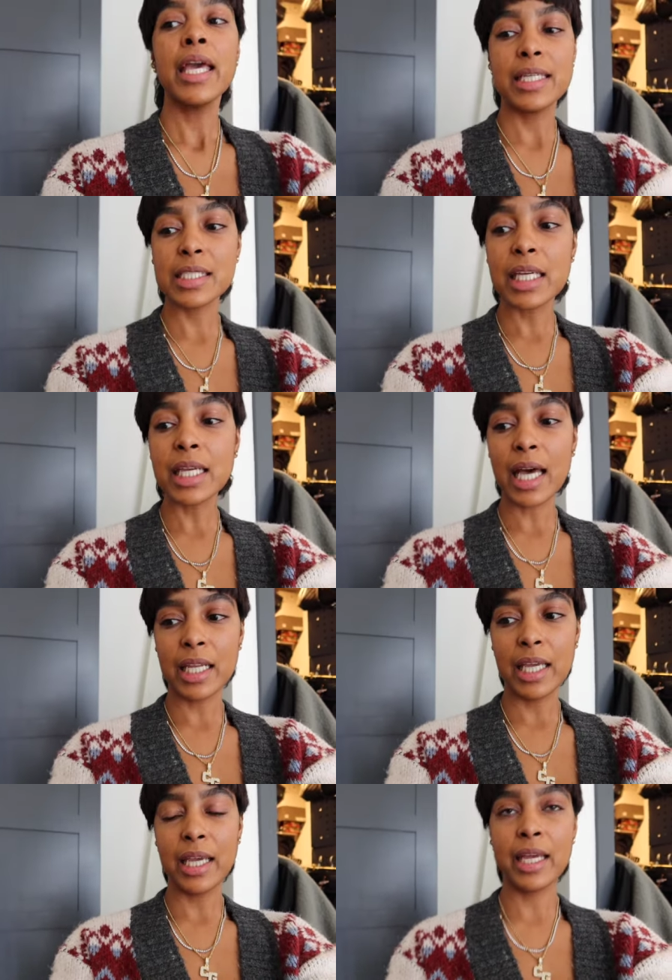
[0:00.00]
it's getting out
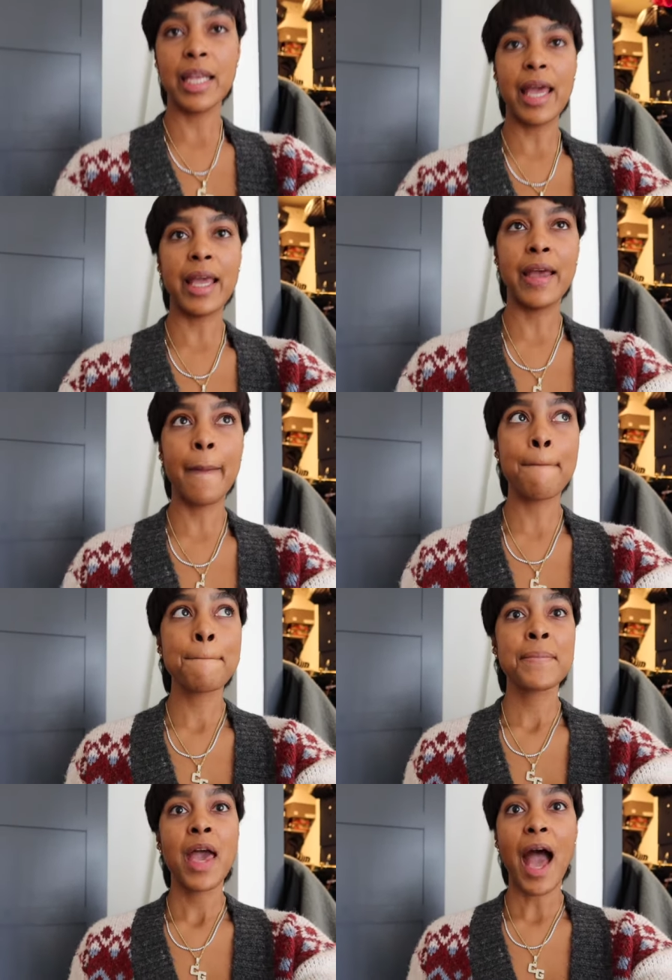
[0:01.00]
of hand. And
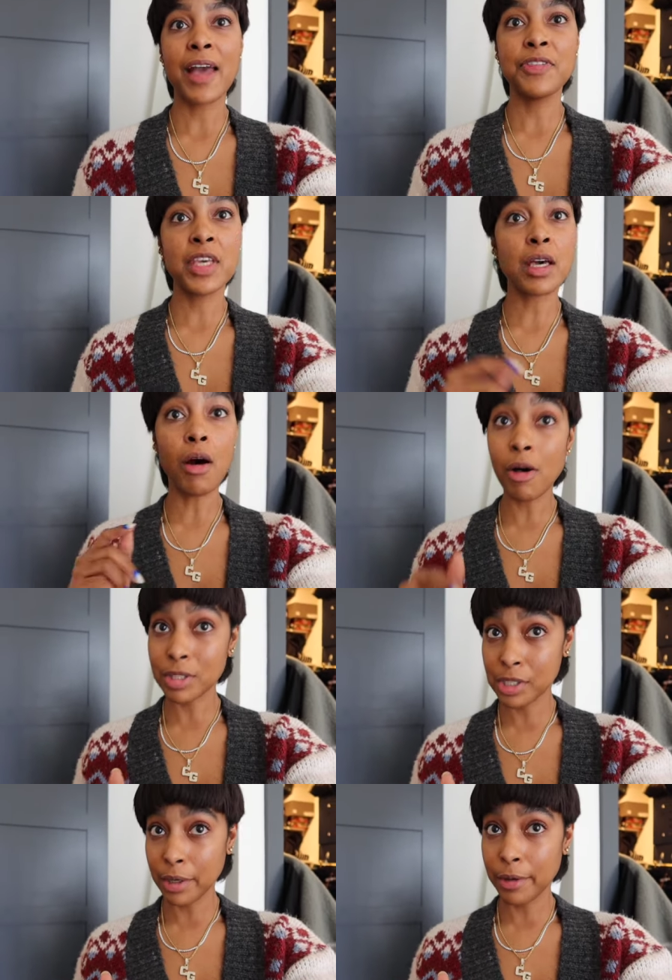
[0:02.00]
I think
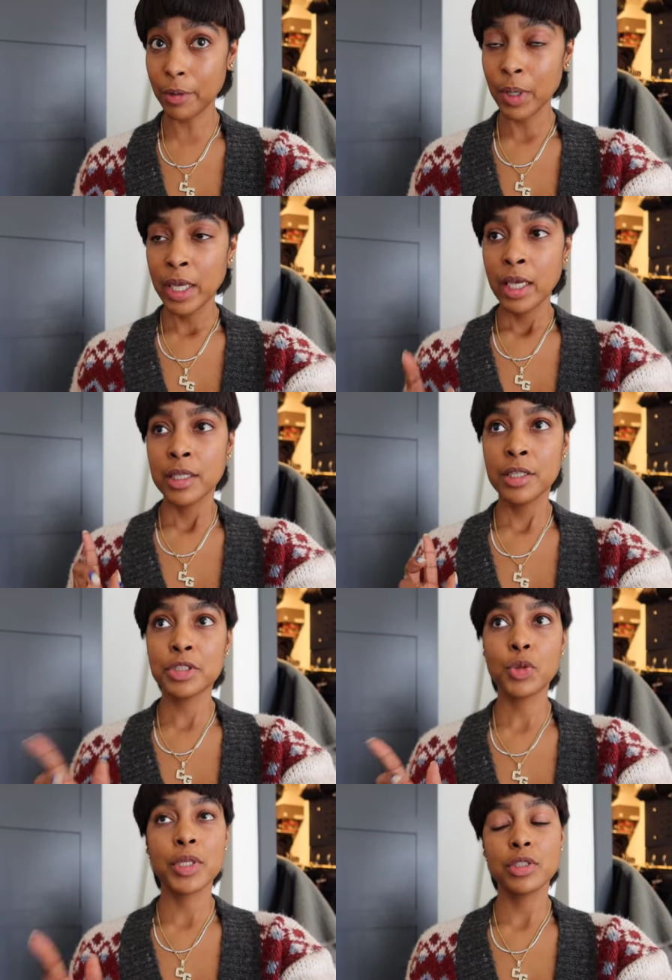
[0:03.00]
also year
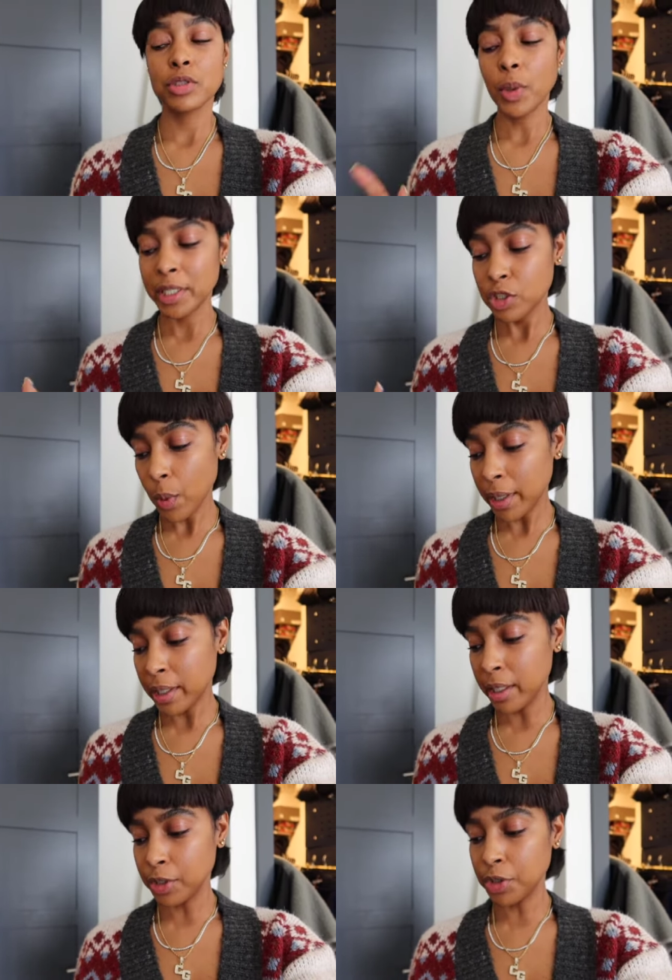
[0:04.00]

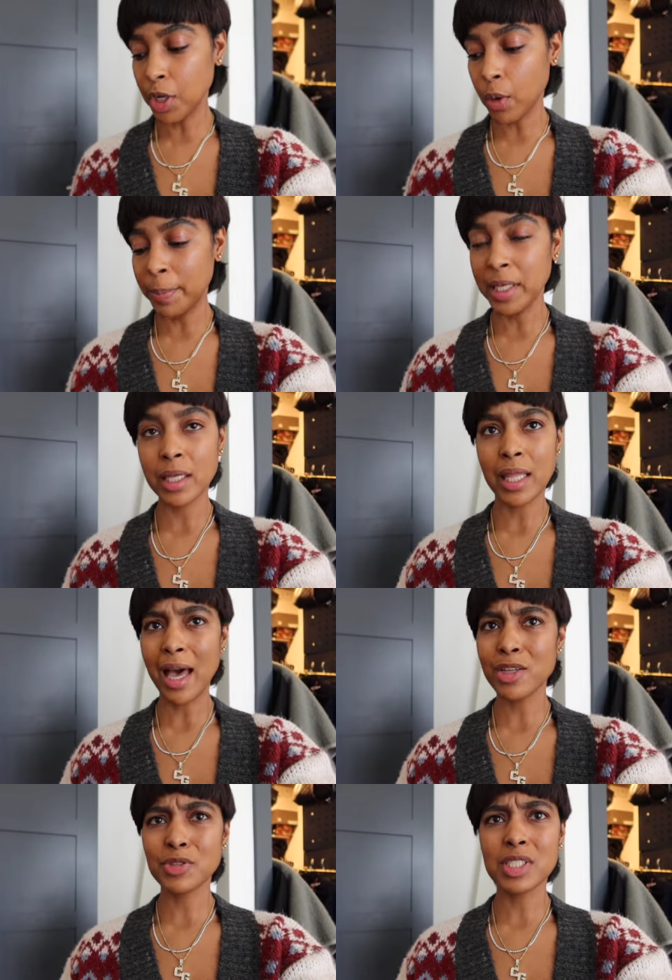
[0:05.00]
2020, you know, being in the
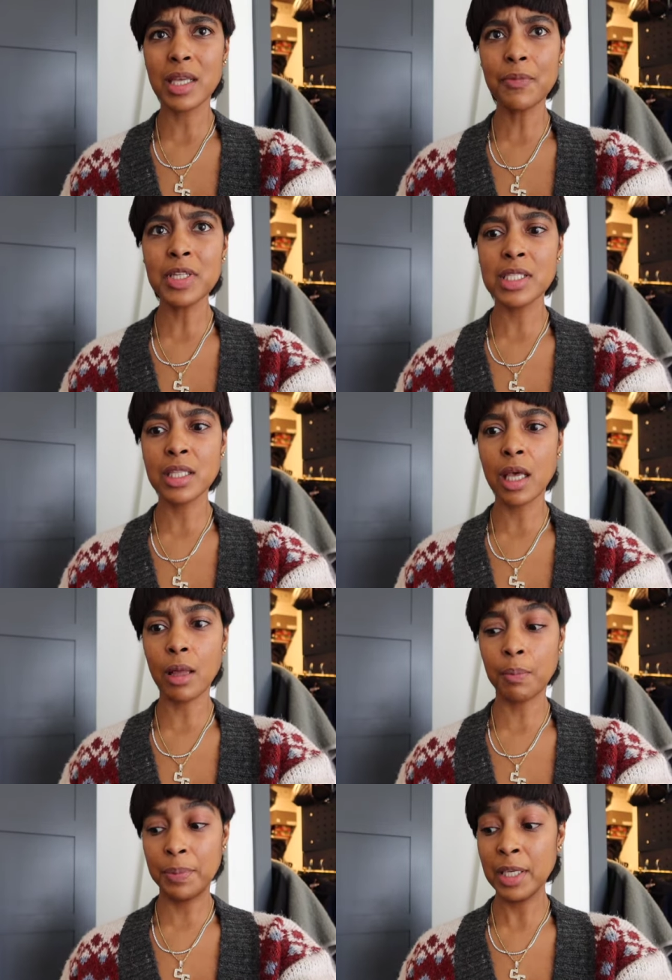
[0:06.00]
house for some reason,
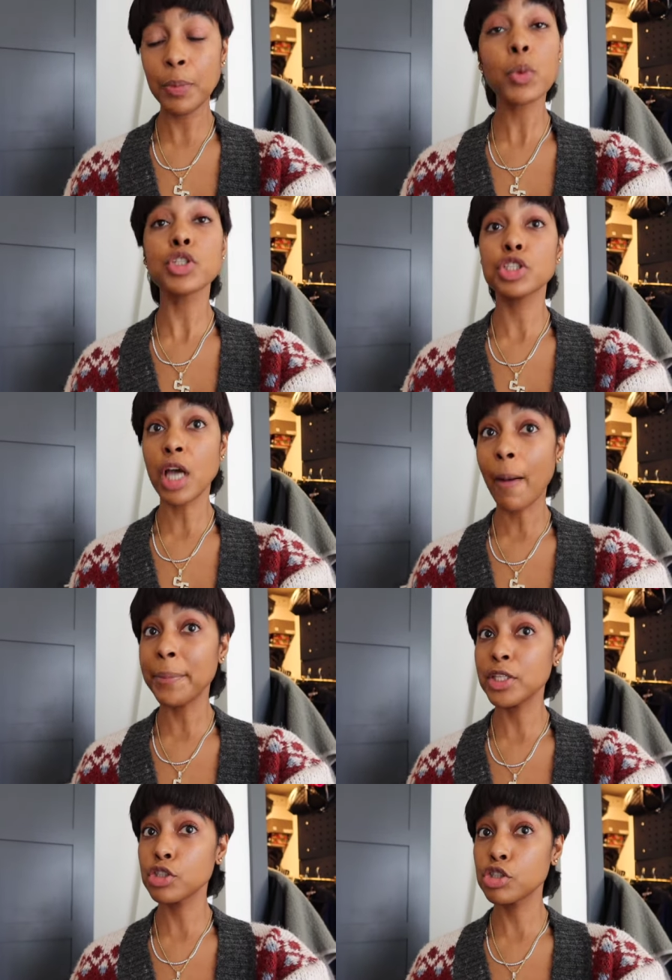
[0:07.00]
people were
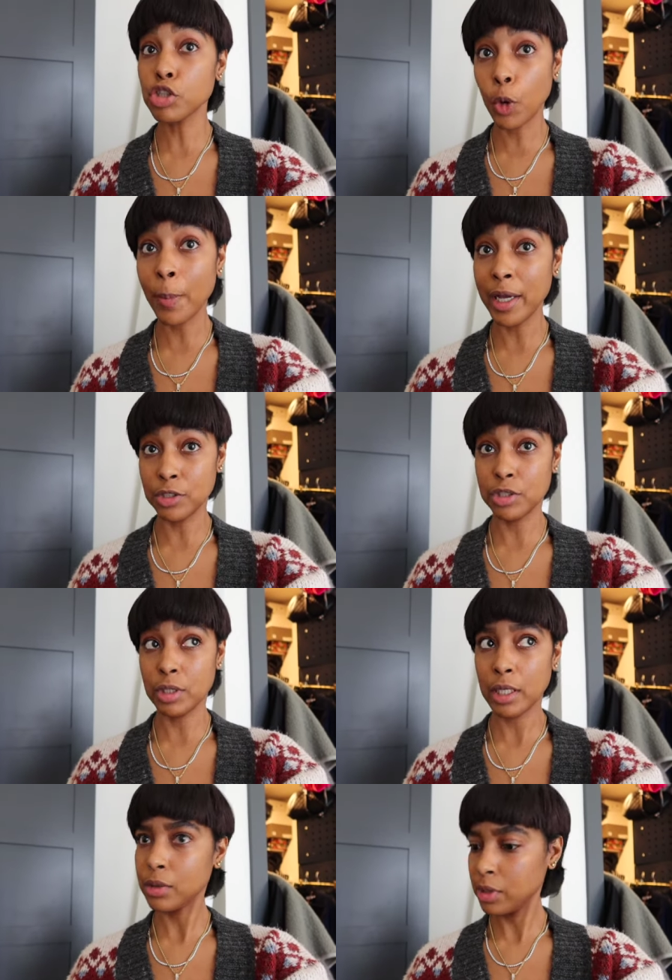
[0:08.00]
shopping so much,
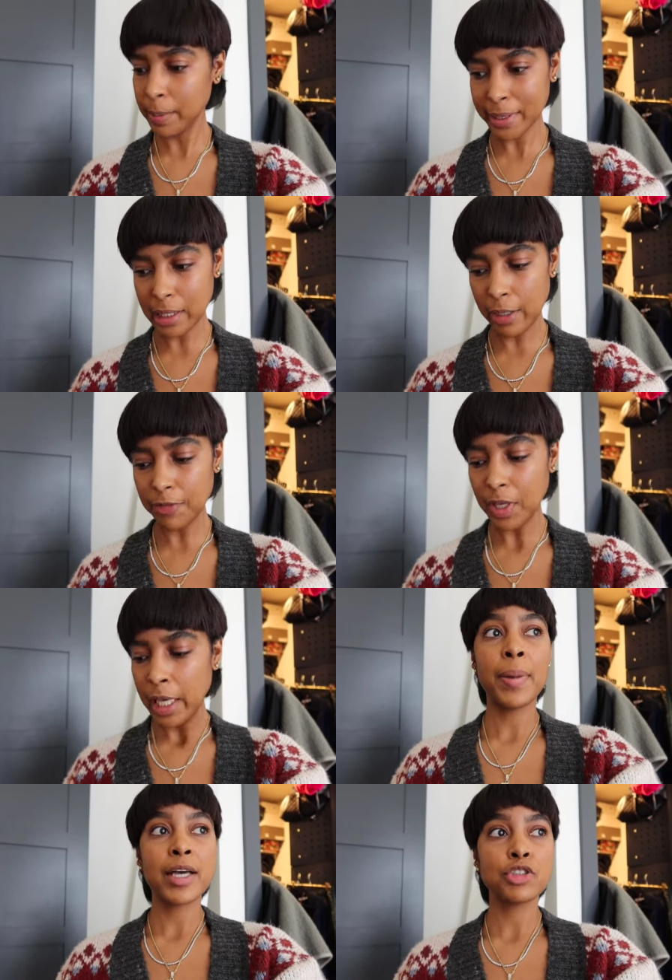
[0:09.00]
including myself,
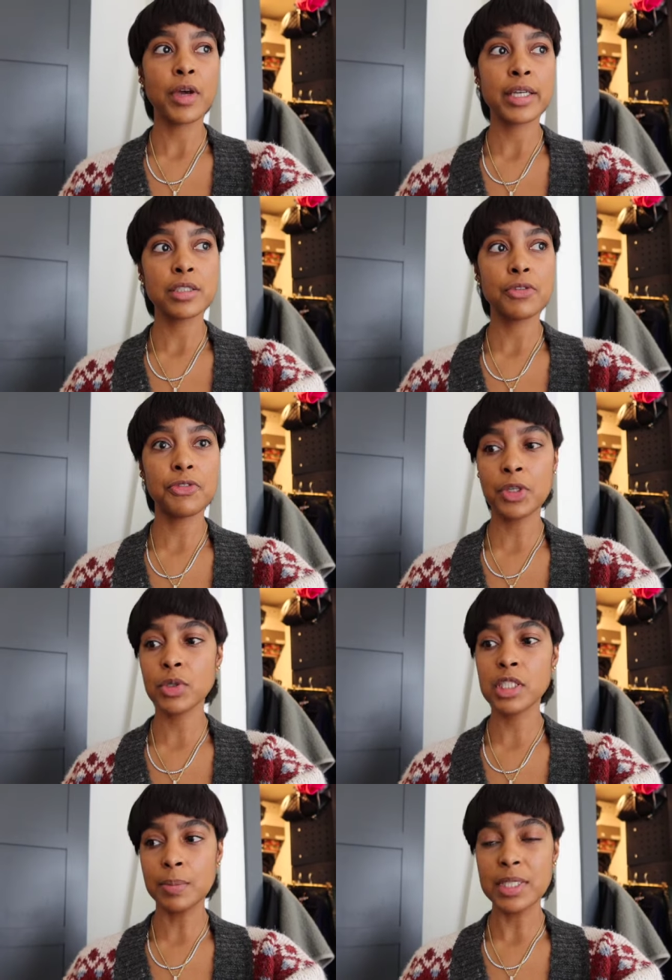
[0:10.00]
by trying to fill
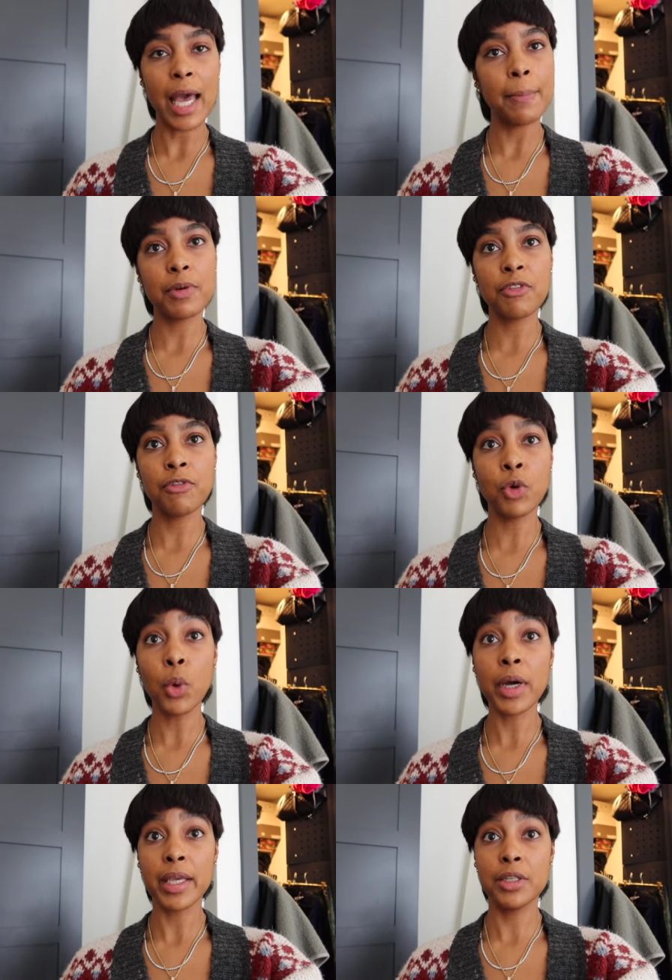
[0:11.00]
some type of
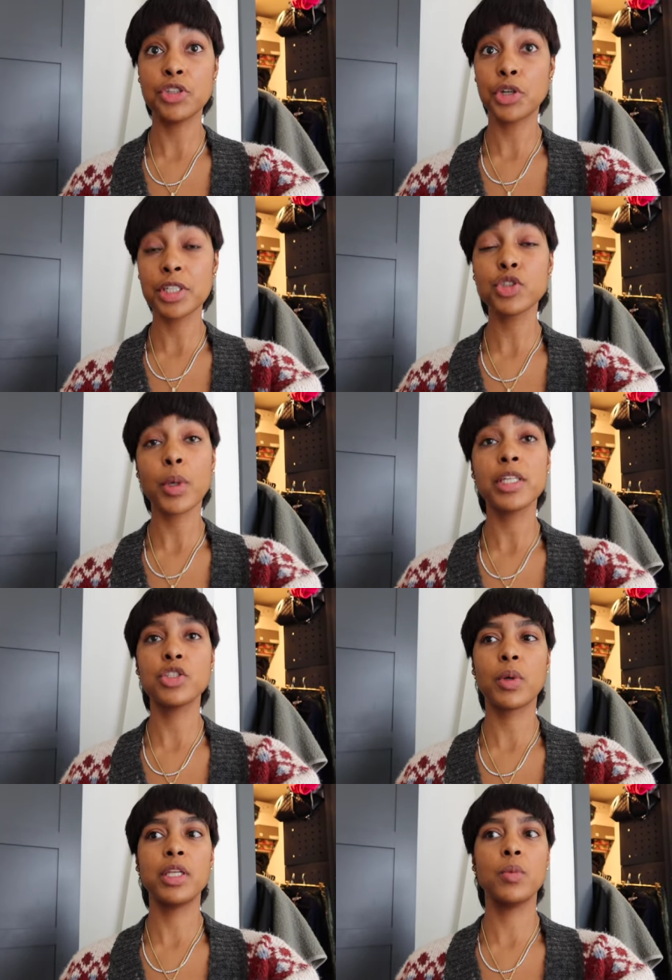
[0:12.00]
void during
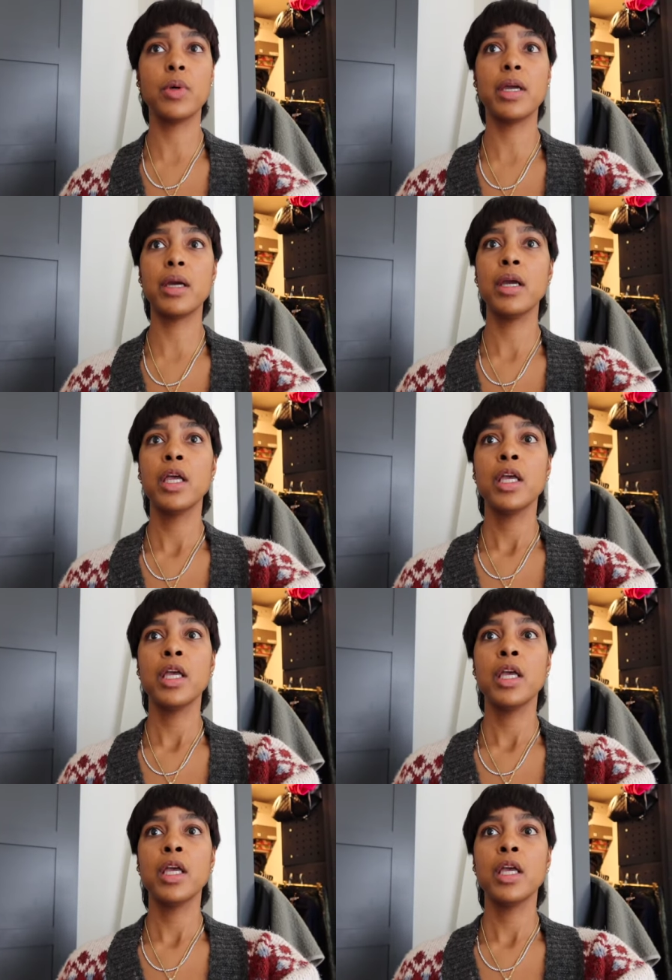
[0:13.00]
2020 where,